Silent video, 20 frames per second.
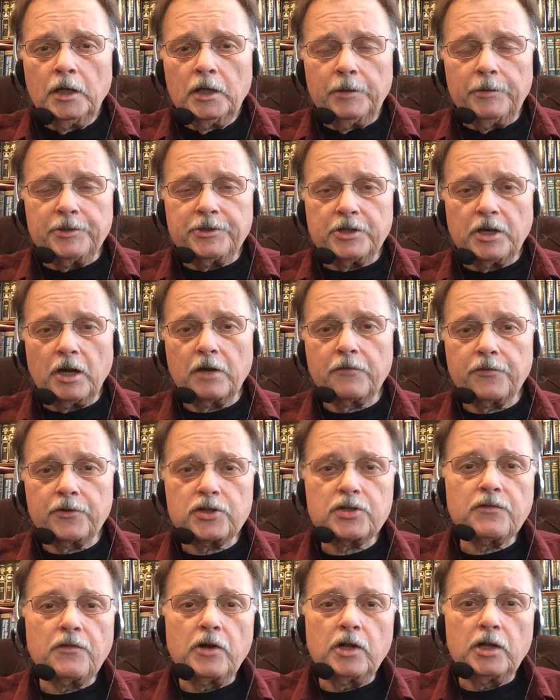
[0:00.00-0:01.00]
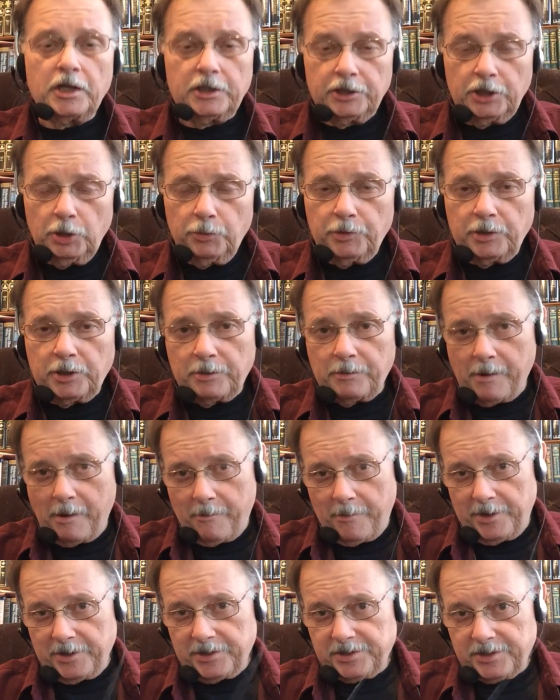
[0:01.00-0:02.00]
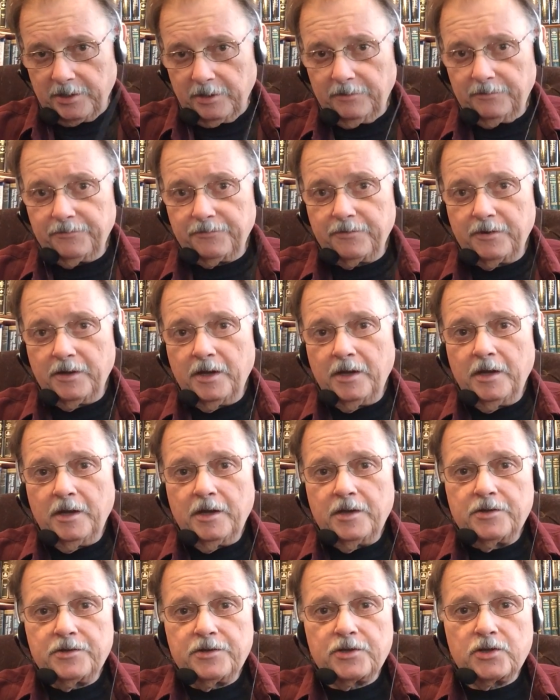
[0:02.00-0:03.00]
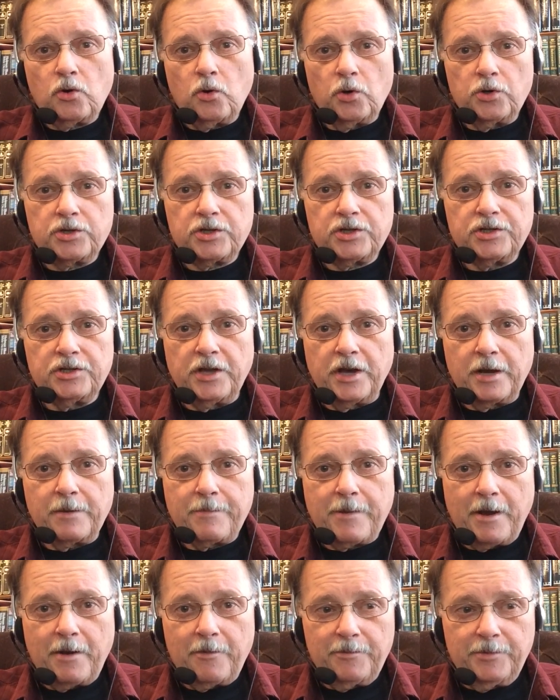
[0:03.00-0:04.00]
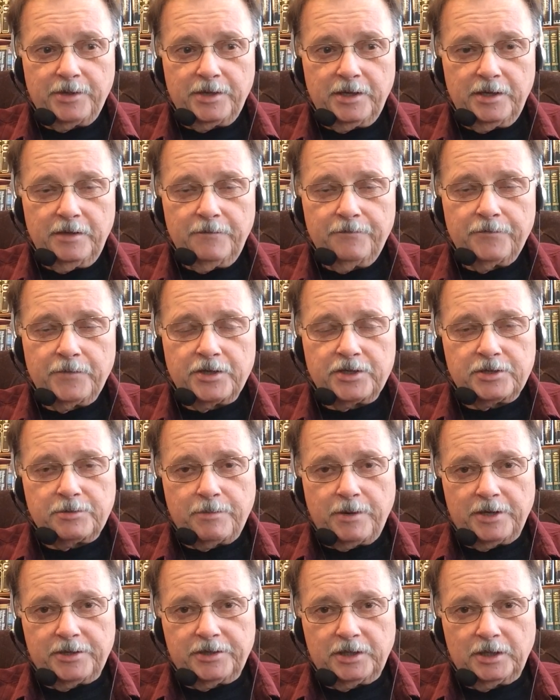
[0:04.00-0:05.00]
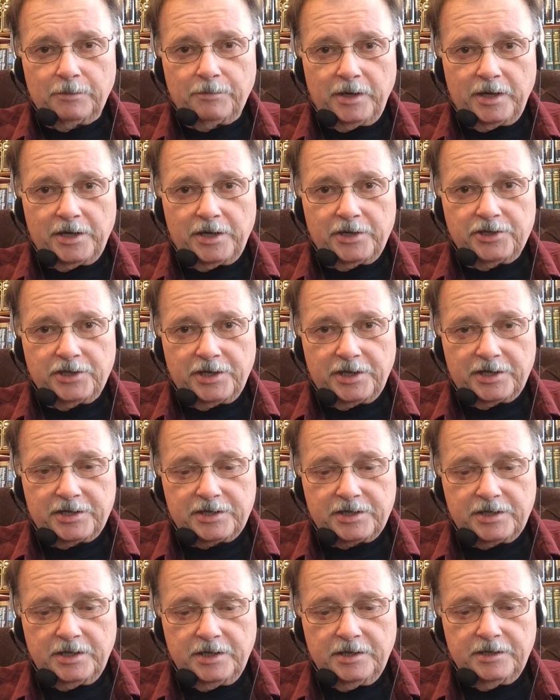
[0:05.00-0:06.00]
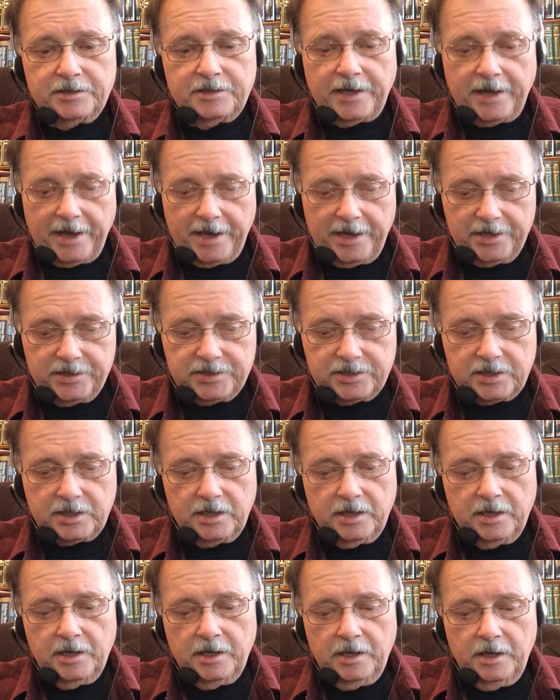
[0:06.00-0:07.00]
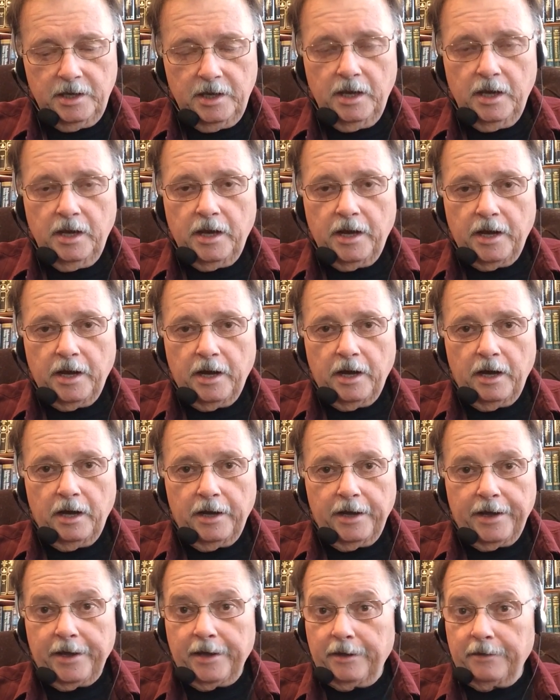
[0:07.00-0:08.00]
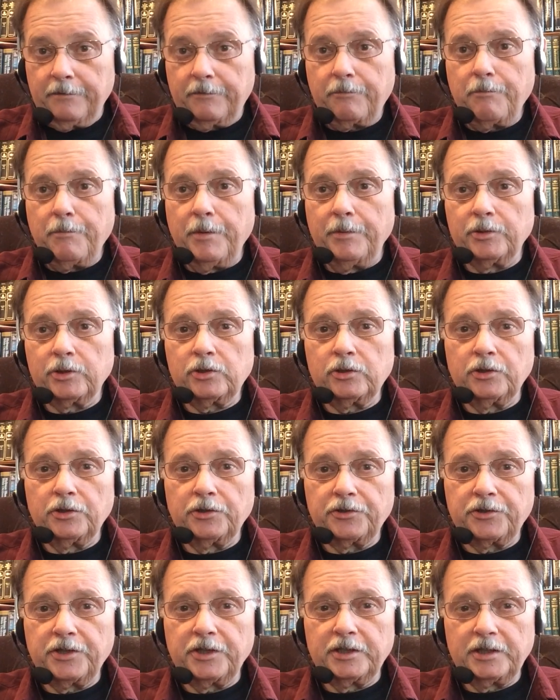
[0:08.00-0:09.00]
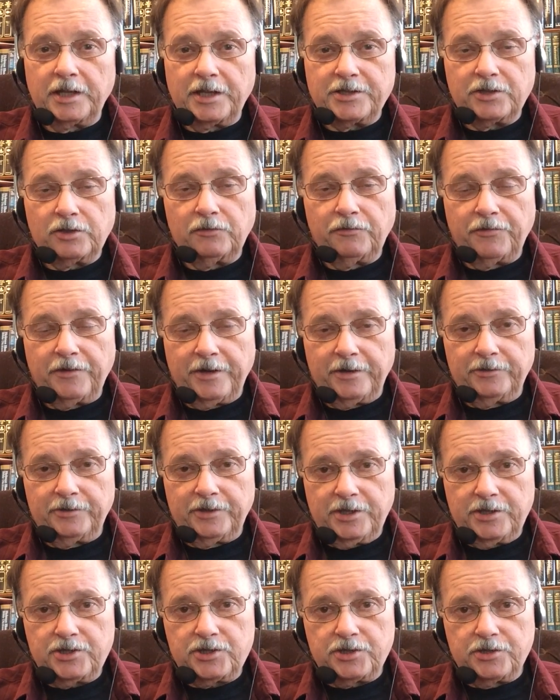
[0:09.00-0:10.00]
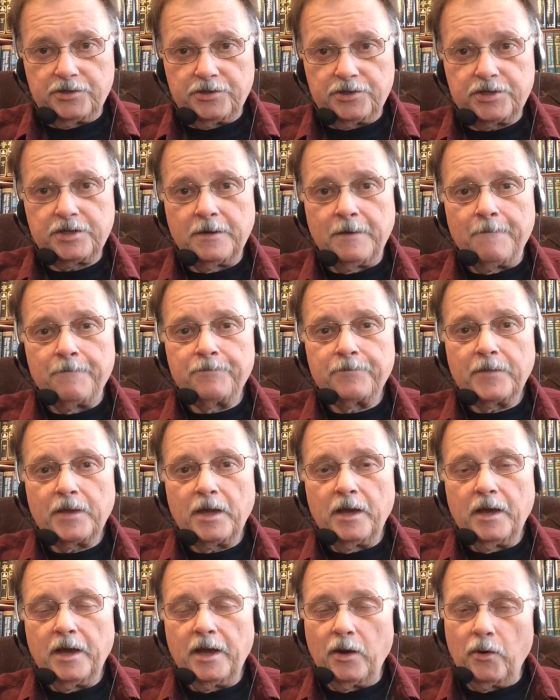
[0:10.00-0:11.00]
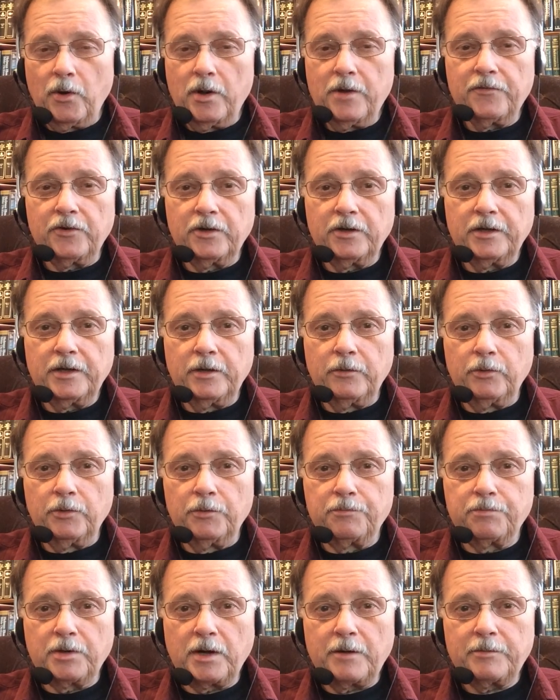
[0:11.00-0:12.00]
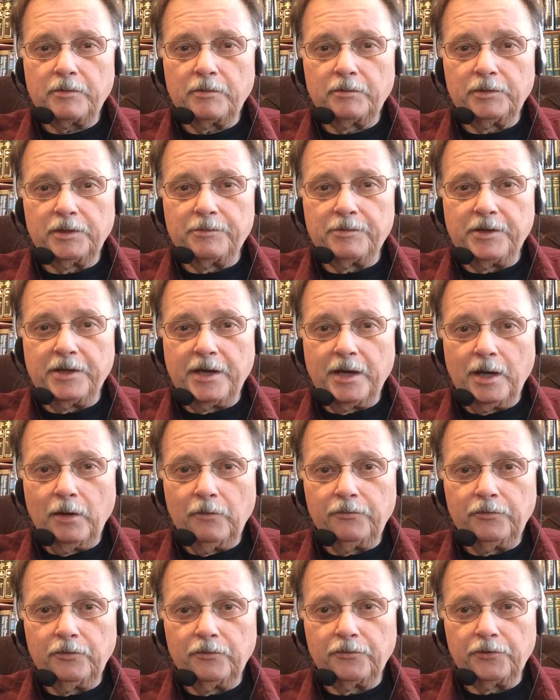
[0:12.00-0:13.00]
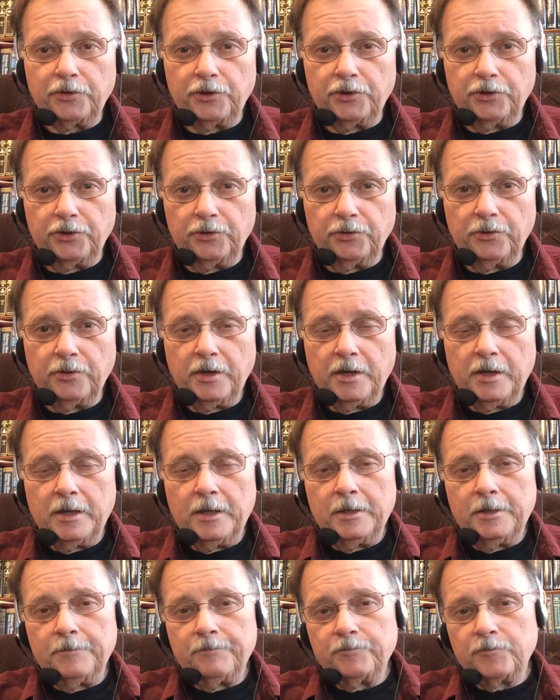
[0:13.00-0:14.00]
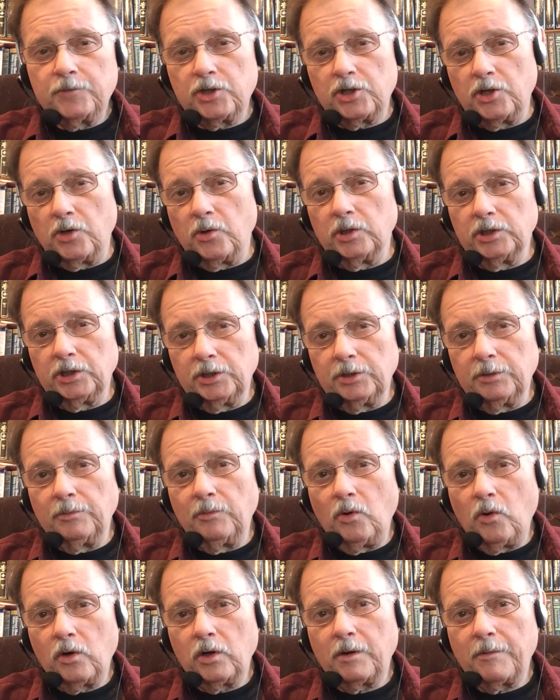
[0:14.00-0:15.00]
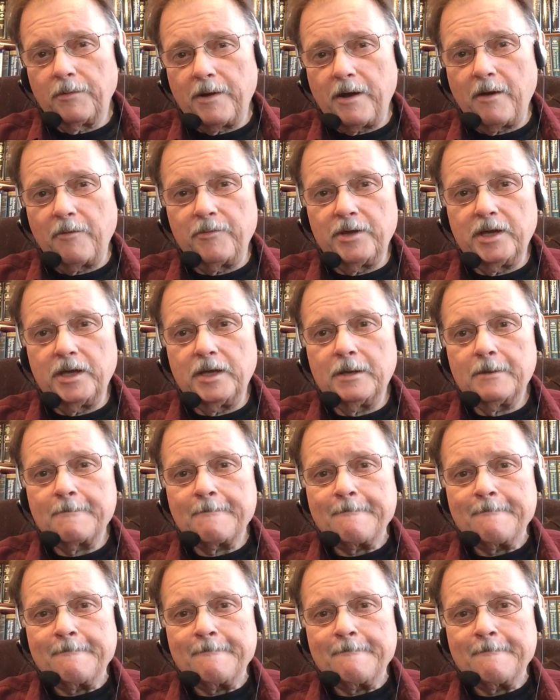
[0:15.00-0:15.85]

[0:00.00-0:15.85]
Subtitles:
Let me talk first of all a little bit about myself. This course is not about me. It's about the apologetics task and biblical and theological foundations. However, it would probably be helpful for you to know a little more about me